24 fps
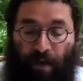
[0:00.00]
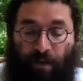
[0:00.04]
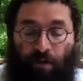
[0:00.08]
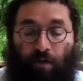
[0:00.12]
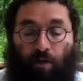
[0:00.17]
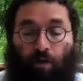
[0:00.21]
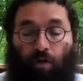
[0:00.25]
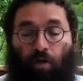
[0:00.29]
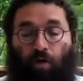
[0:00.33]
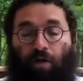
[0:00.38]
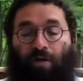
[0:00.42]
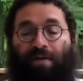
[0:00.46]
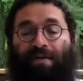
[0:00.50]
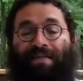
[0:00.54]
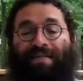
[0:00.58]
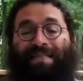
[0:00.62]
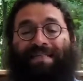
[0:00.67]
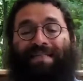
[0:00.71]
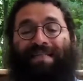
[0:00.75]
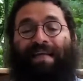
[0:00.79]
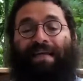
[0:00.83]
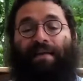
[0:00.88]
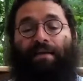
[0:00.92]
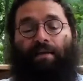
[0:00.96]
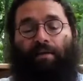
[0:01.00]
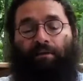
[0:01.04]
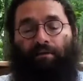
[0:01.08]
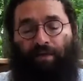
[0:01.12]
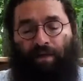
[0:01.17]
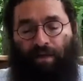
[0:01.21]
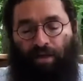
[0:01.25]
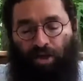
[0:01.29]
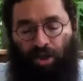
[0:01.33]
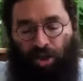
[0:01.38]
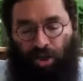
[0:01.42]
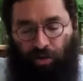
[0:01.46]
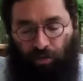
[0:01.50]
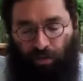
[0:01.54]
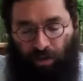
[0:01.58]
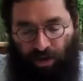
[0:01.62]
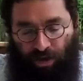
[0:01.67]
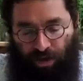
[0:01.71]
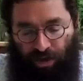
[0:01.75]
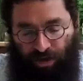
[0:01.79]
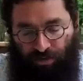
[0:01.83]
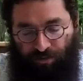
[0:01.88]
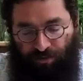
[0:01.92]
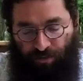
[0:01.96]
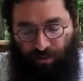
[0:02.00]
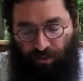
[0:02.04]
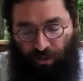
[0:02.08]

to look distinctively Jewish.